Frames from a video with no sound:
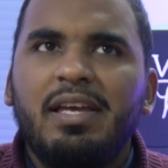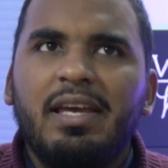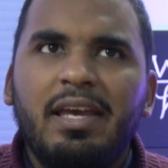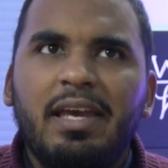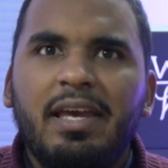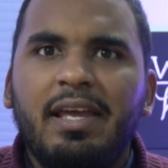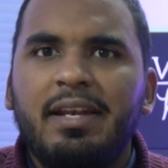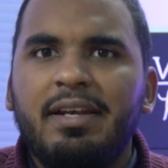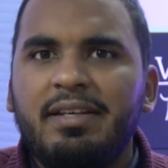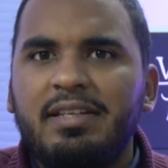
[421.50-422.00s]

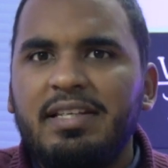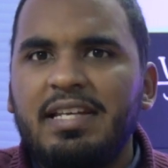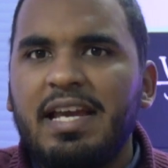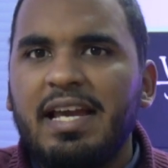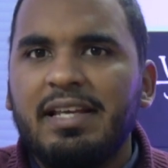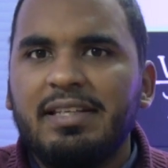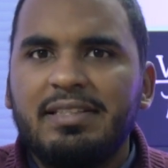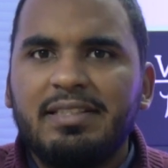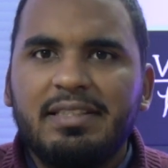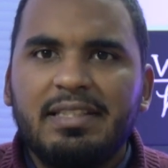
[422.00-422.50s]
And
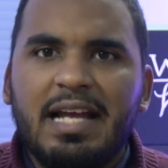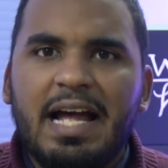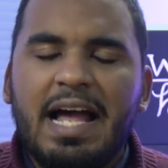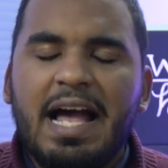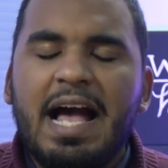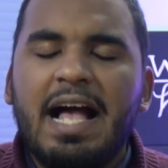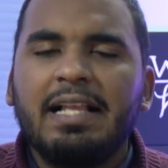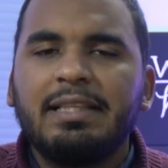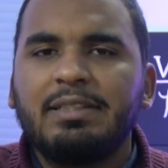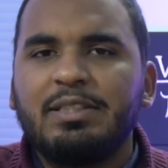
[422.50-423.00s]
yes,
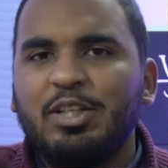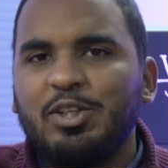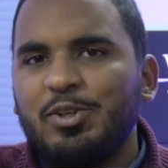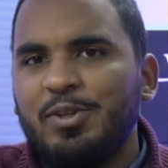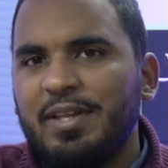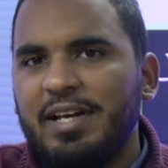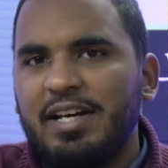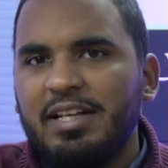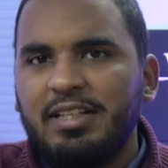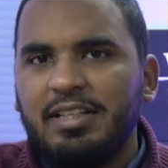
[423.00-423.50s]
I'll tell you
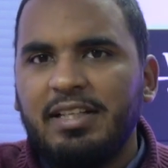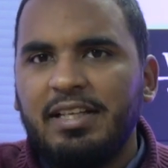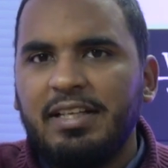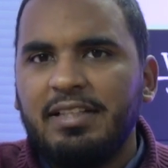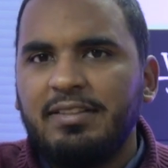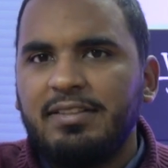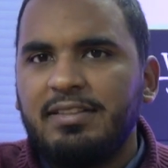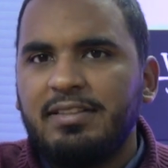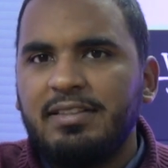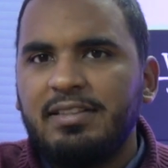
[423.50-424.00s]
that
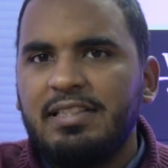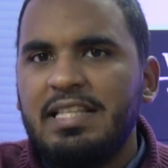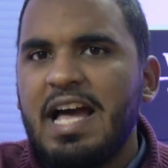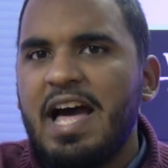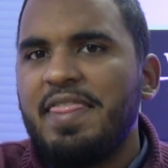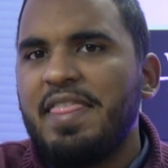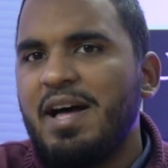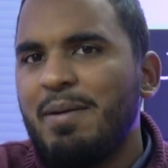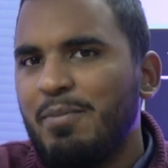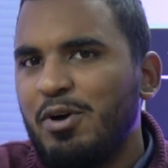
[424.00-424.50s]
it's
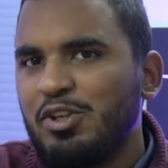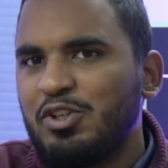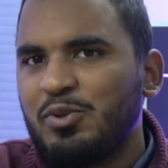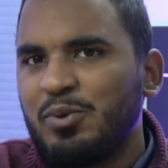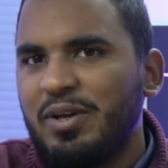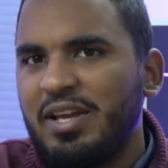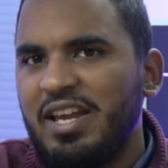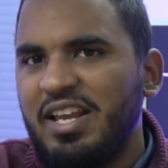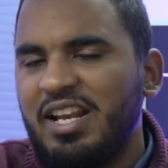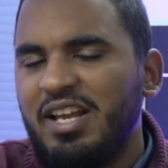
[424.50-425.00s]
not that much
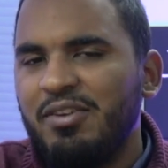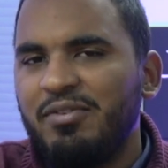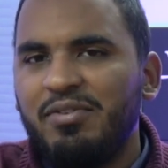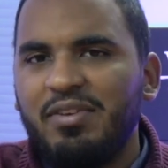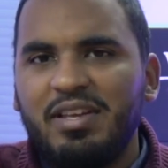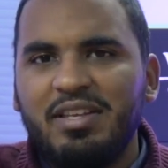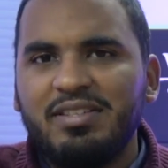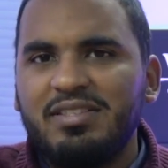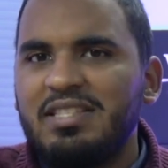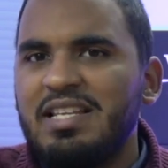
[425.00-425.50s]
creative.
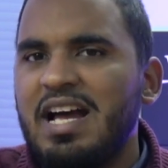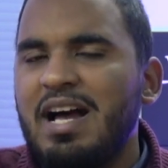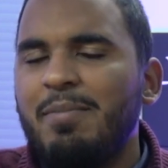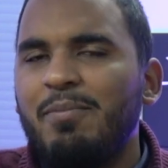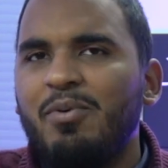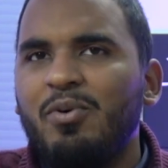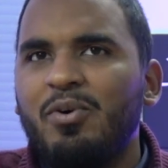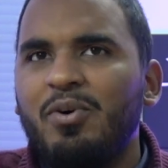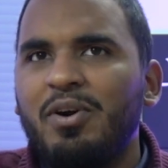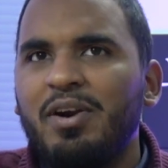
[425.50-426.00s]
It's not
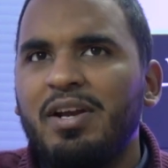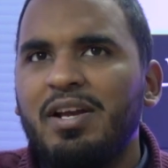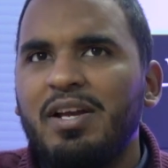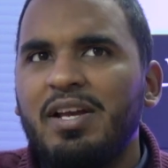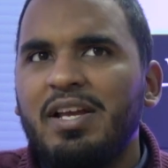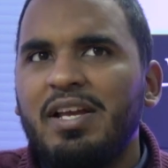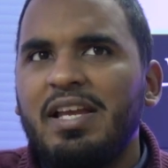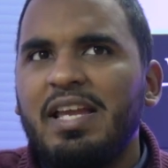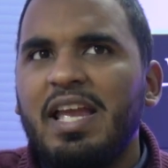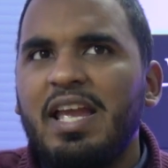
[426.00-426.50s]
more
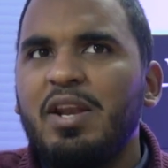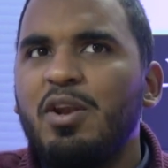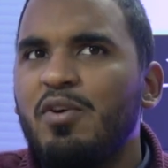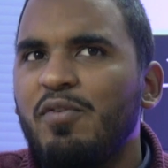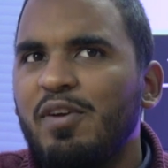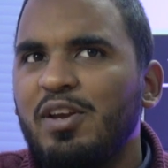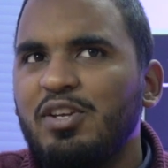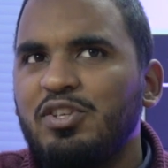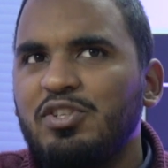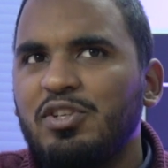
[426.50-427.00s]

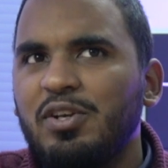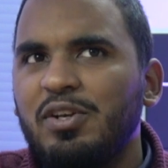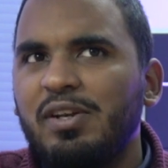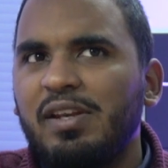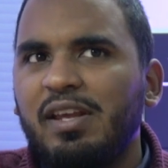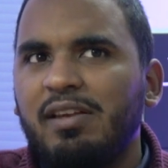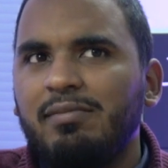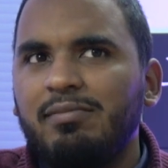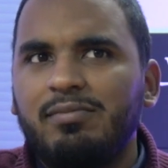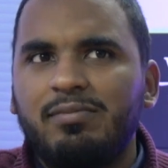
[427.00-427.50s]
innovation.
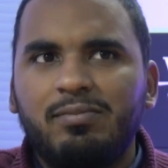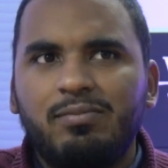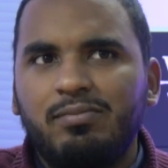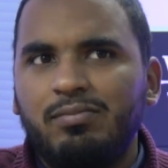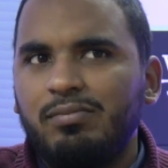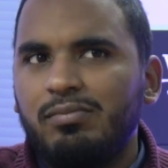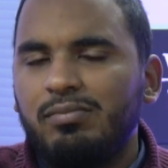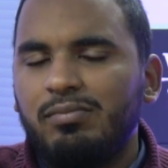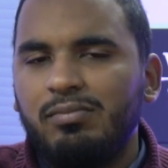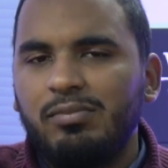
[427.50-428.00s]
They
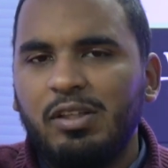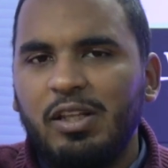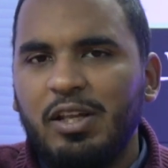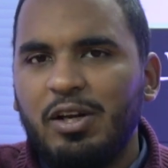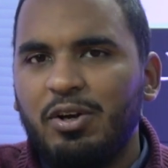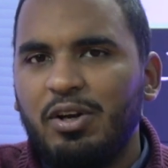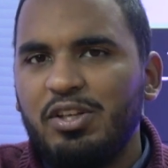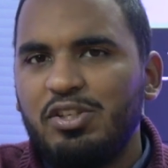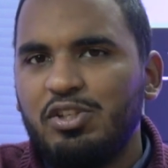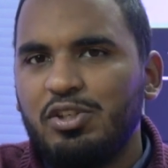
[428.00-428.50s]

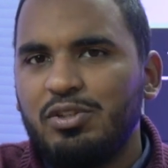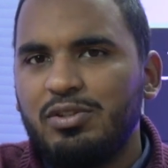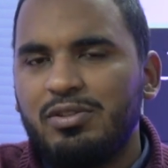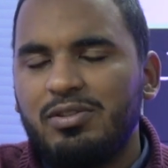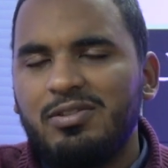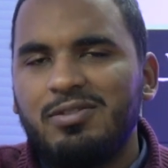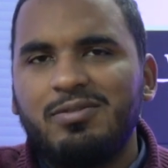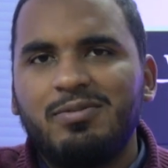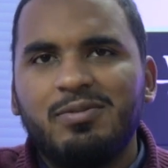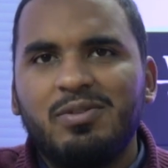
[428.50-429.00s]
literally
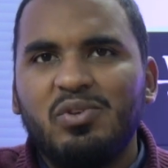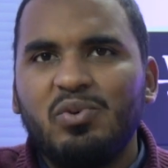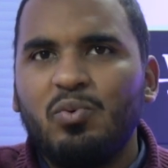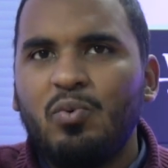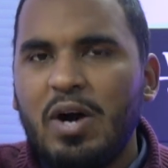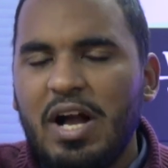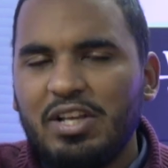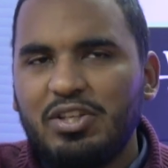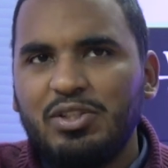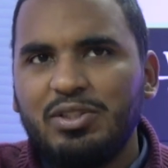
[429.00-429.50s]
just
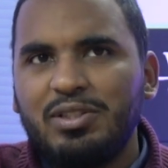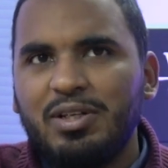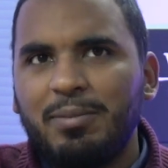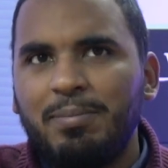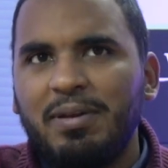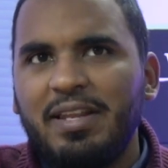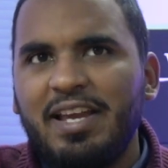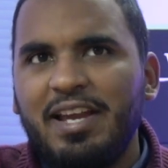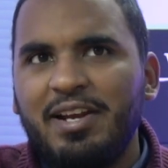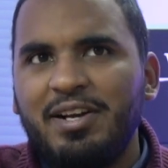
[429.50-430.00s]
watching their
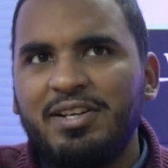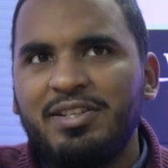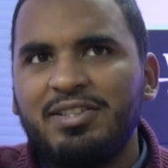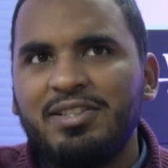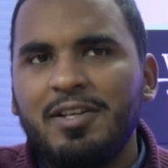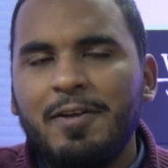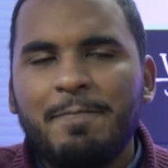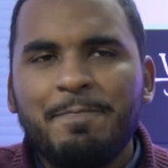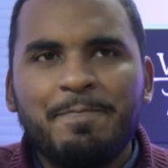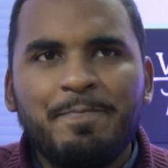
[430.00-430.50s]
players,